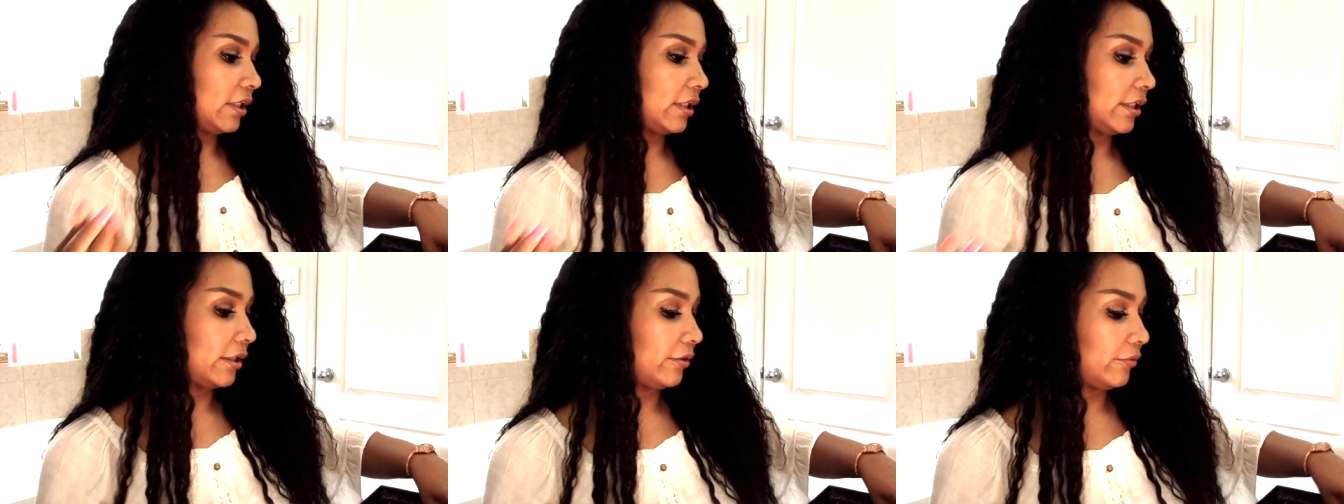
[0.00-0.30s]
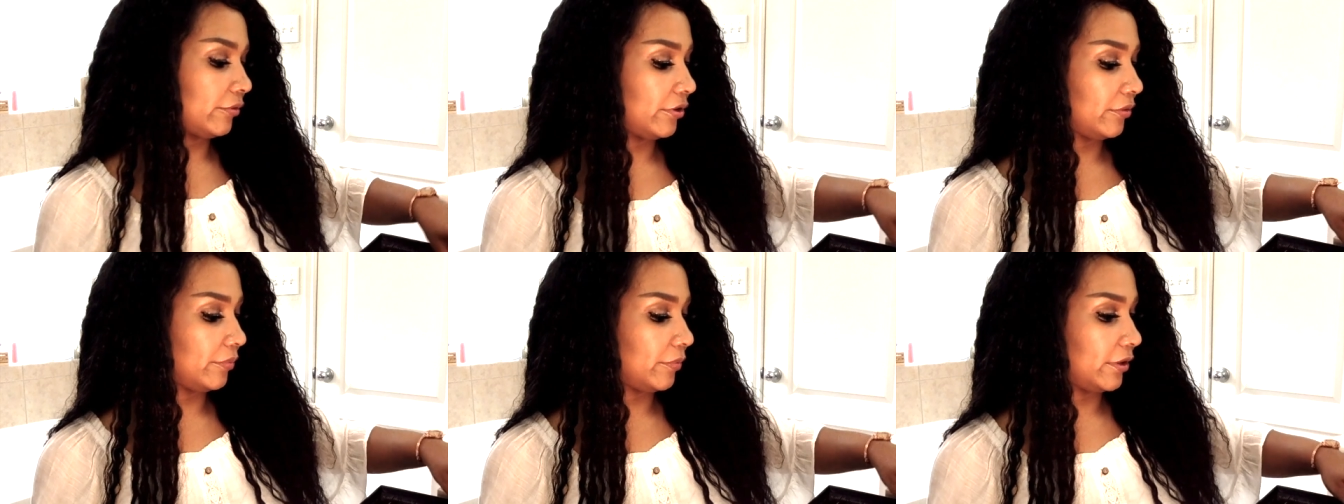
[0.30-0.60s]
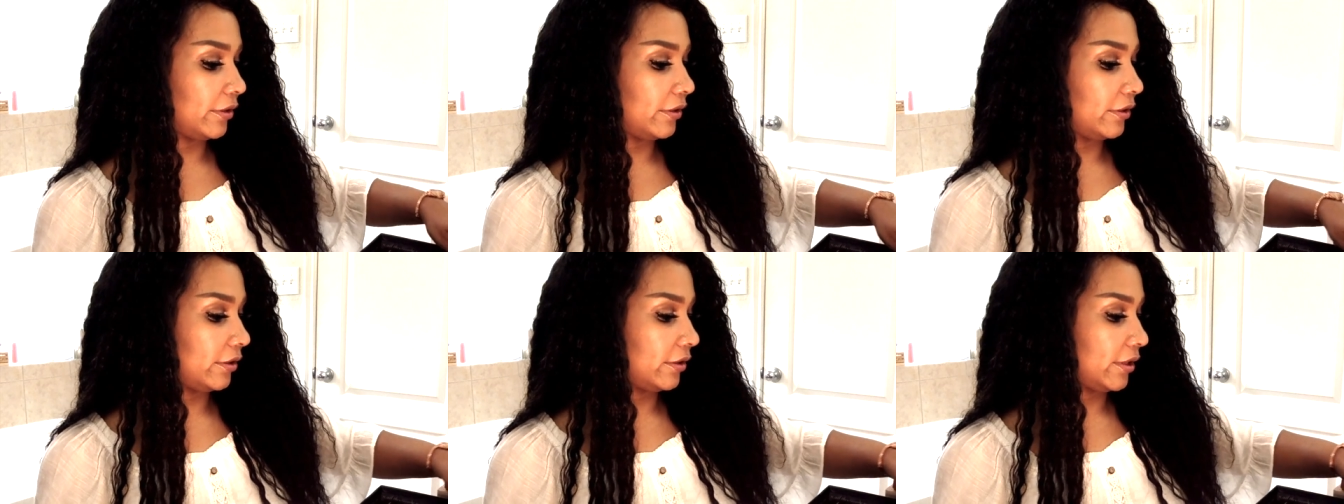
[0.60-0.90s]
clean it with,
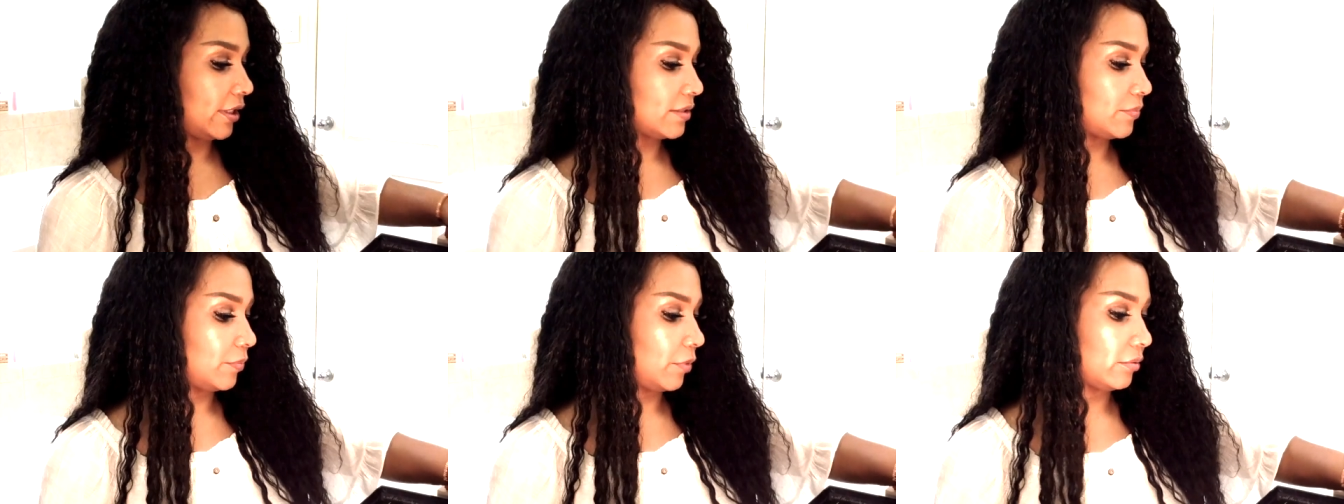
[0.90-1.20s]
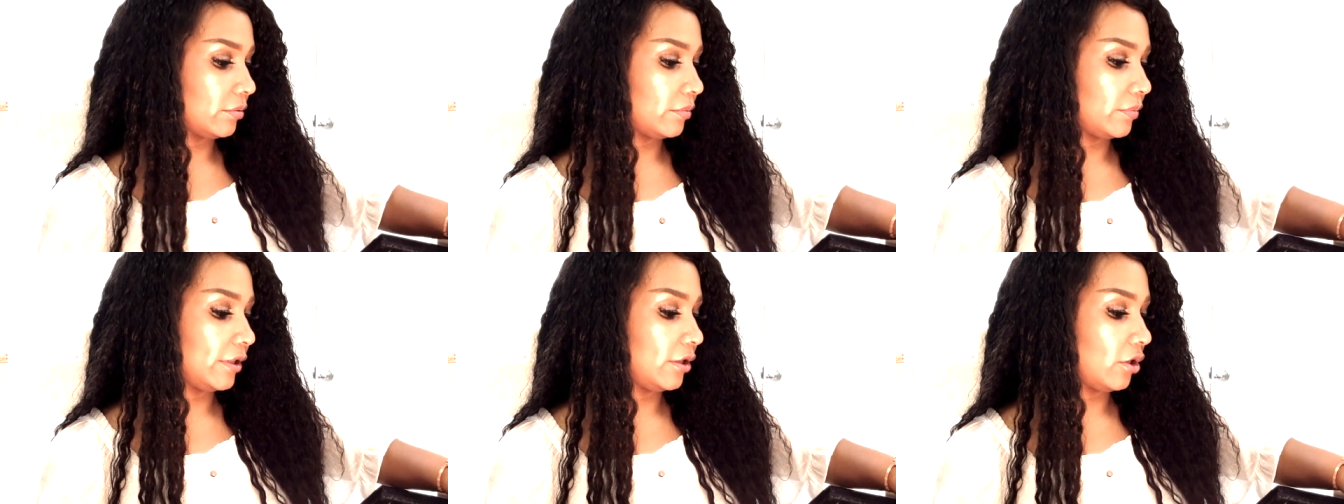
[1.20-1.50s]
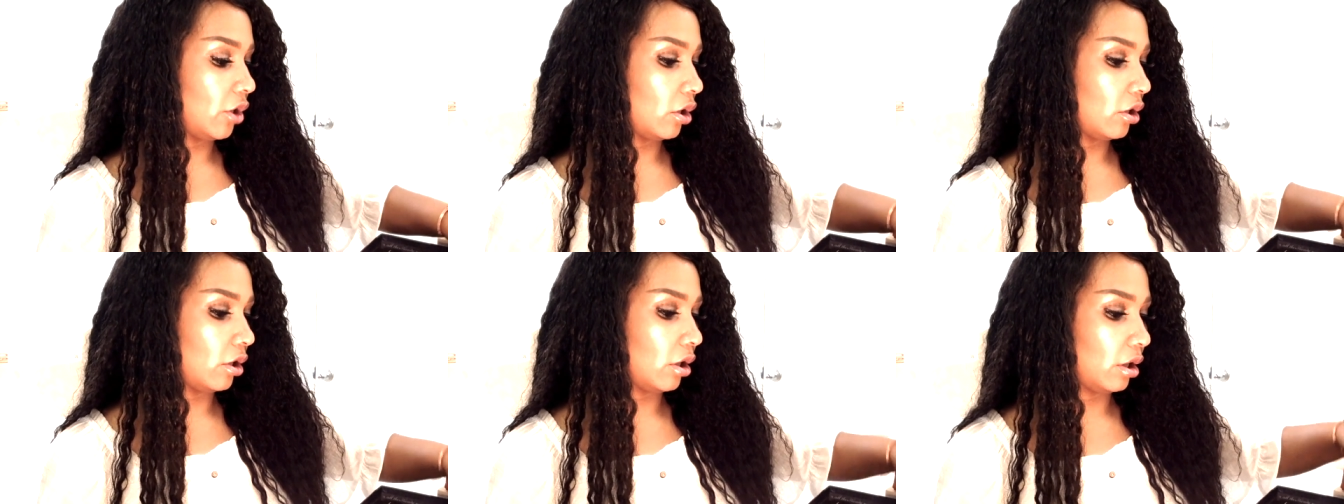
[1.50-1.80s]
but that's probably
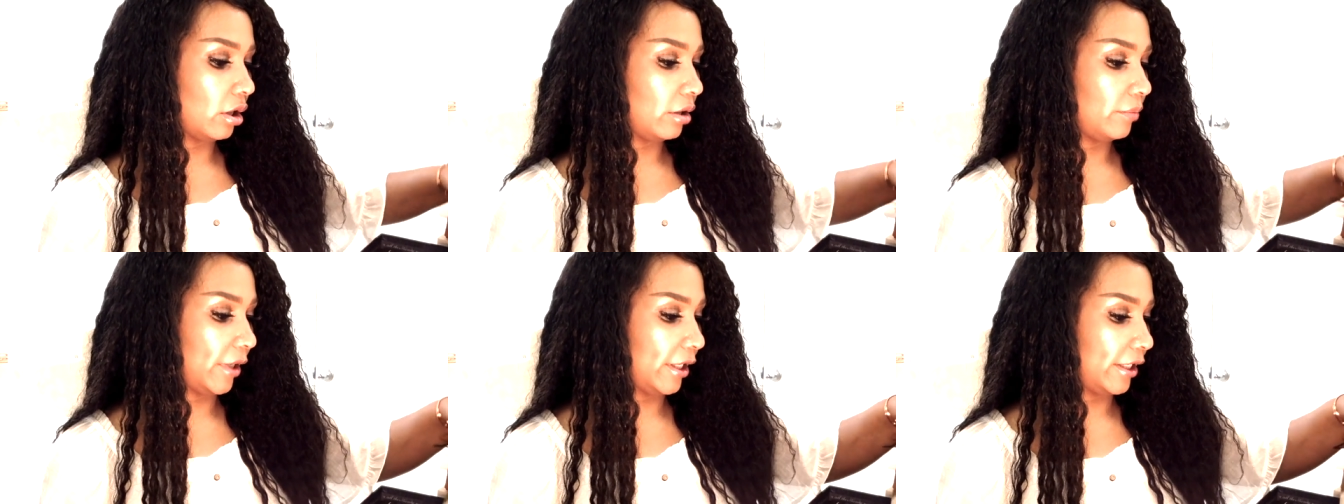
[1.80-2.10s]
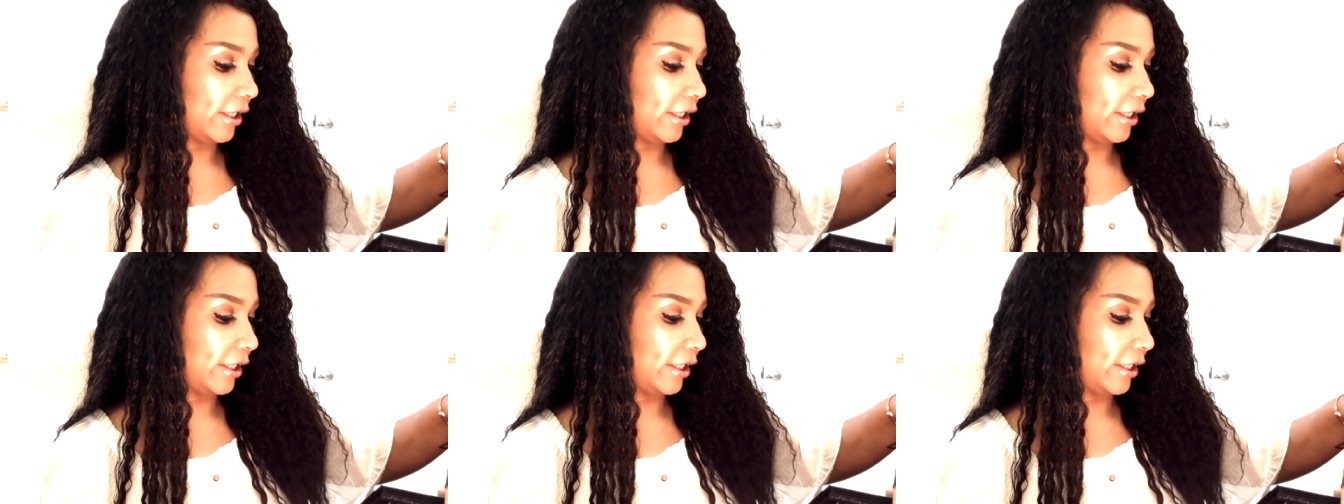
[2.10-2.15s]
long gone